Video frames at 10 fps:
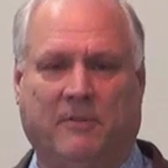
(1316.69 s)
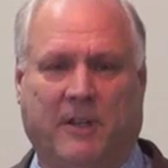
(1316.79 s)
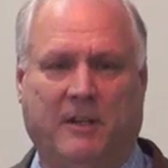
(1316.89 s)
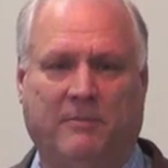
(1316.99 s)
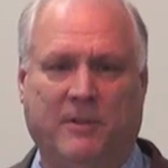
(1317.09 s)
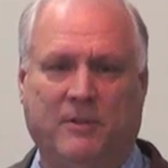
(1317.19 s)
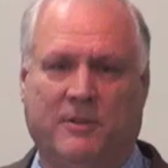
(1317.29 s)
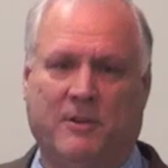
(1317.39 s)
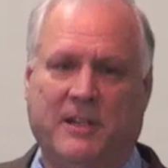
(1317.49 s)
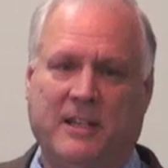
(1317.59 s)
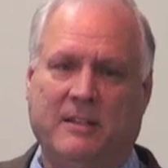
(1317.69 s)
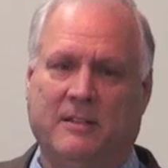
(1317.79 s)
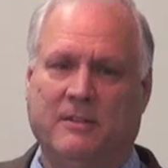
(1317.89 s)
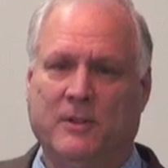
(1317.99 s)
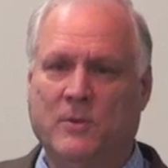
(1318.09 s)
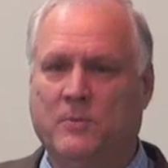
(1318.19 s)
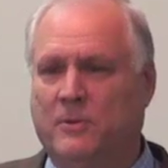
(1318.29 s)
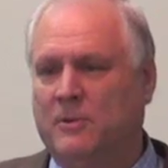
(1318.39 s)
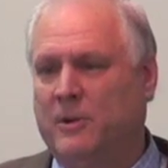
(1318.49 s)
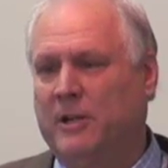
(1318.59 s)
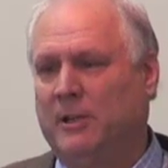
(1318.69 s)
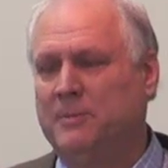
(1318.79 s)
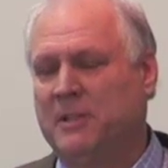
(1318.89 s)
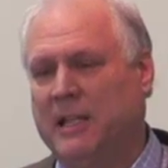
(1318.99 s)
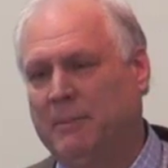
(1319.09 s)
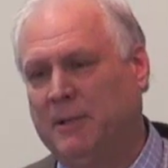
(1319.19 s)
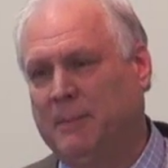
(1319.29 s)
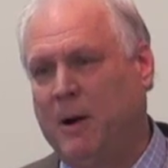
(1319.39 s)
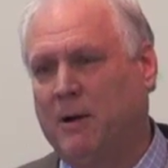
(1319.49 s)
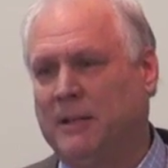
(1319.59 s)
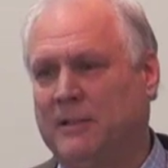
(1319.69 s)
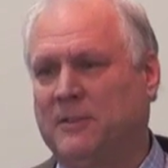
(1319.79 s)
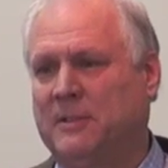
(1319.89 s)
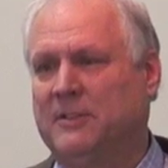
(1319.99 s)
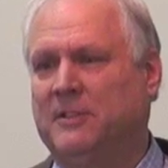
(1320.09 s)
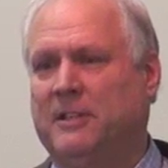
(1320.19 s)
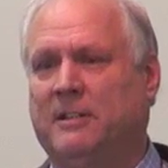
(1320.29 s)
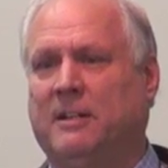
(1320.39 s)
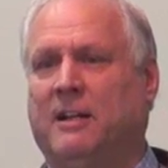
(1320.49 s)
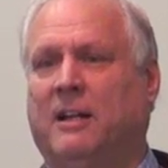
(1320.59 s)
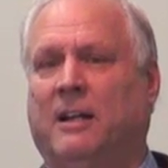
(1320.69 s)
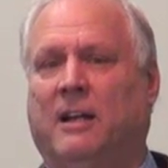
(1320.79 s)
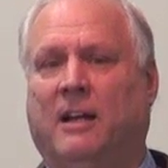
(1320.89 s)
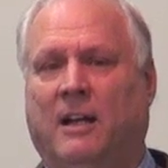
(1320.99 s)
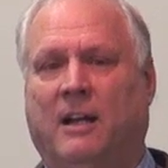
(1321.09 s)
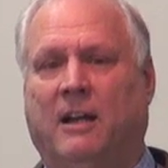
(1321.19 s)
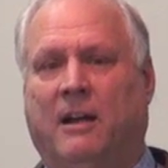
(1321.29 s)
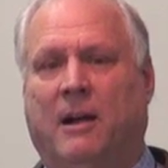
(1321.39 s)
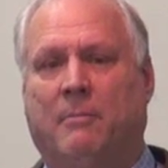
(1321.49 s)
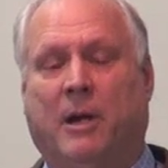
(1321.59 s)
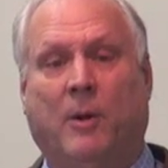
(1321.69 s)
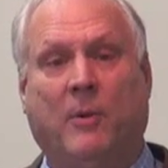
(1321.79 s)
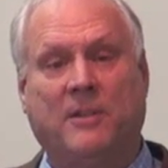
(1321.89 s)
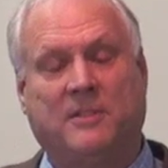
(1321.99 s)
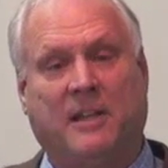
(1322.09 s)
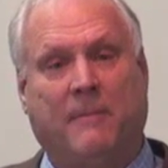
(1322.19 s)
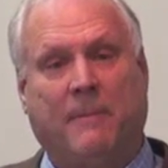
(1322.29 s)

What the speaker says: interviewed 30 new curriculums that came on the market this year. But it was